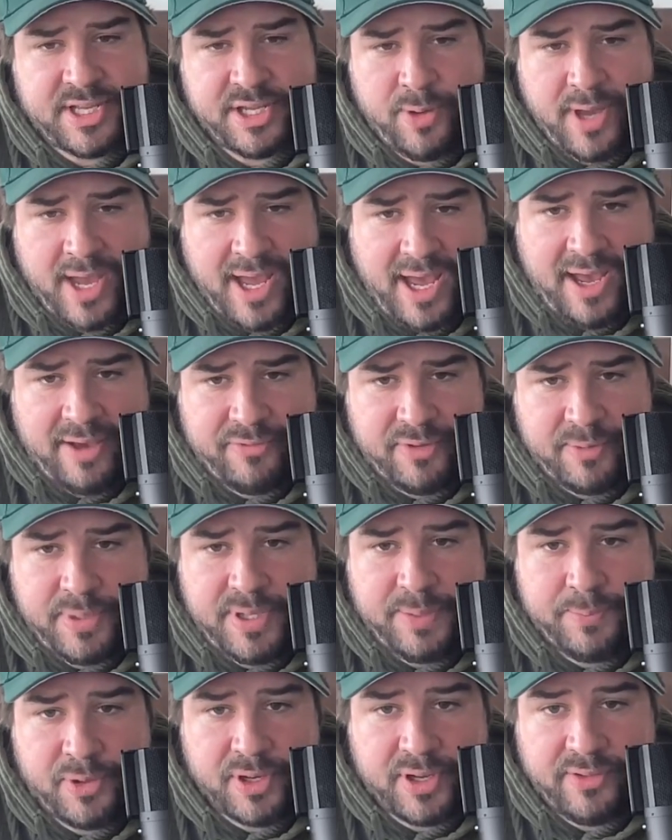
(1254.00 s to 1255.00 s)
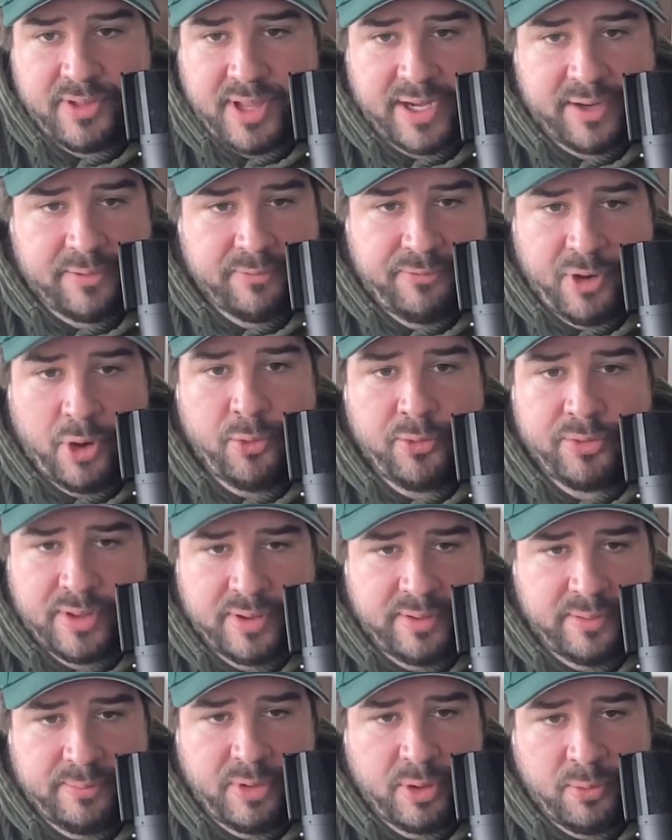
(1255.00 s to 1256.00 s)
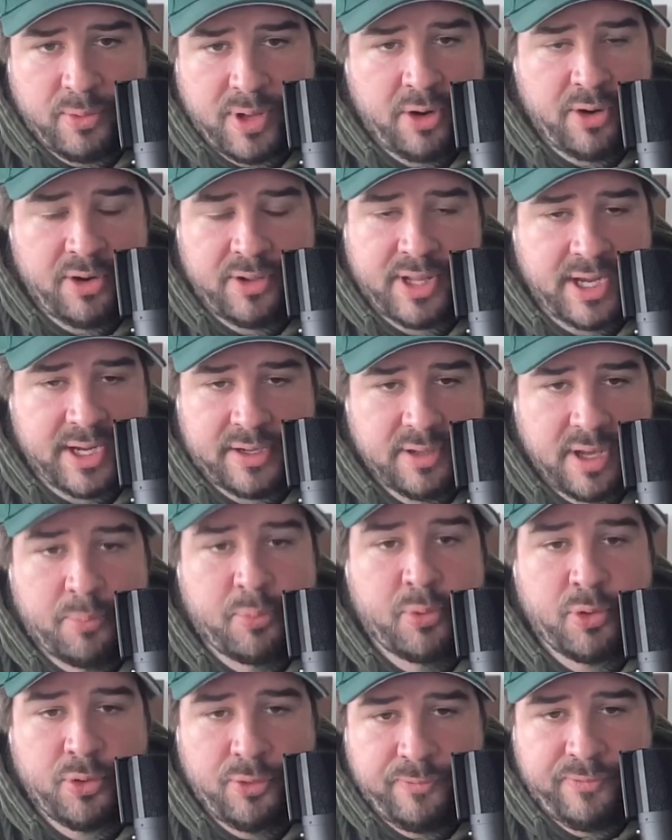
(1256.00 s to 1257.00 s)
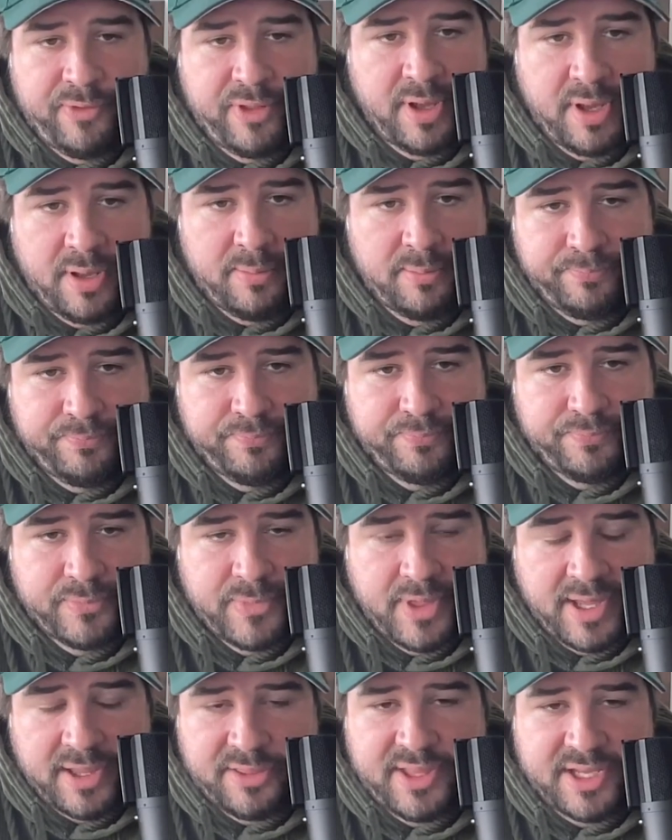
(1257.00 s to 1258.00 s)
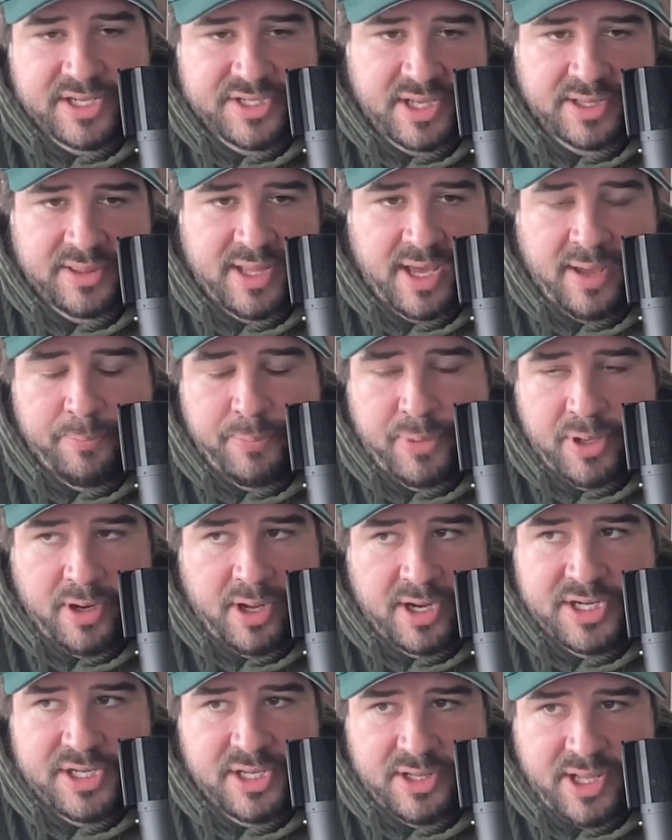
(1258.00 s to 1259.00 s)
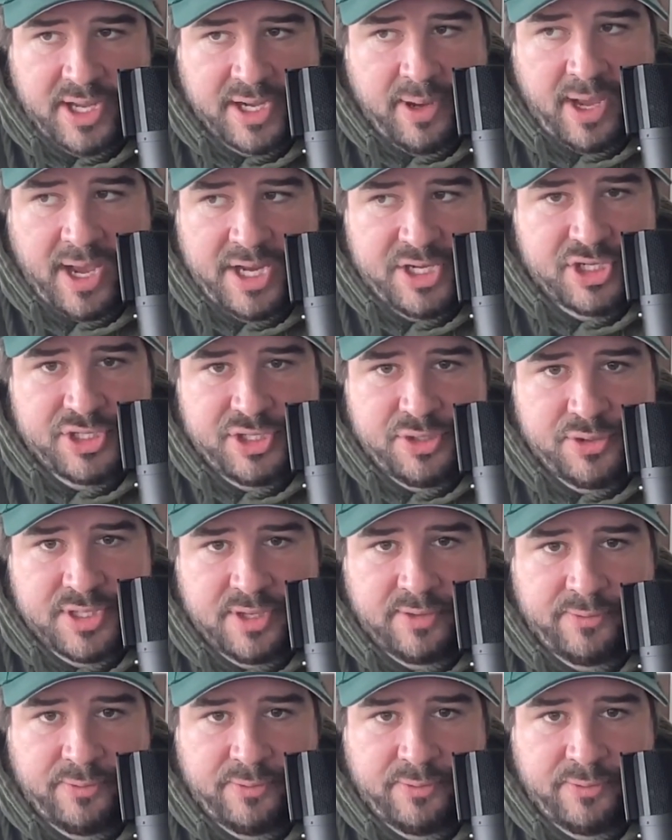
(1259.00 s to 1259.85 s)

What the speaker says: have, and people can like vote them or like approve them, like things like that. But on it, like I just use it